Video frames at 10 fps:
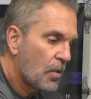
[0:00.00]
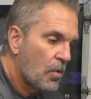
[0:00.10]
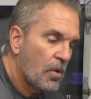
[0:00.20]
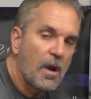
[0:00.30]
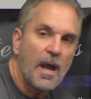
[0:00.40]

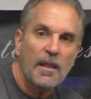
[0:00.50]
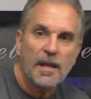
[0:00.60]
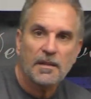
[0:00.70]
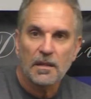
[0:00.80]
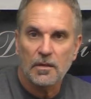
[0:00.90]
or I
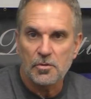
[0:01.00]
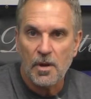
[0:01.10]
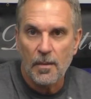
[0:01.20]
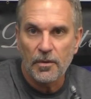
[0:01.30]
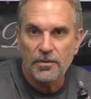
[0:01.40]
like the little
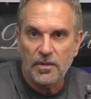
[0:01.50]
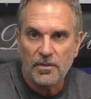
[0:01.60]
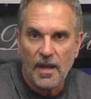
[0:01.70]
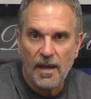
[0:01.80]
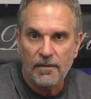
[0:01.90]
Dremels because
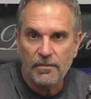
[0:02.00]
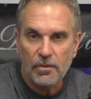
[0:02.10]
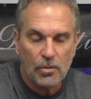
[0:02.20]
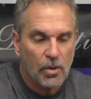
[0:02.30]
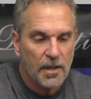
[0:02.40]
I have
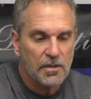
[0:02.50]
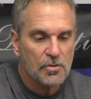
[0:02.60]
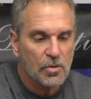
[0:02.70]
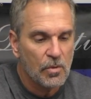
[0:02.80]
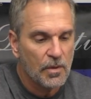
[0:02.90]
quite
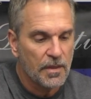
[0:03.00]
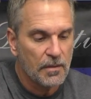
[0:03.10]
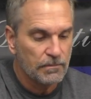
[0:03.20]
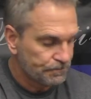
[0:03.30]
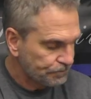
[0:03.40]
control with them.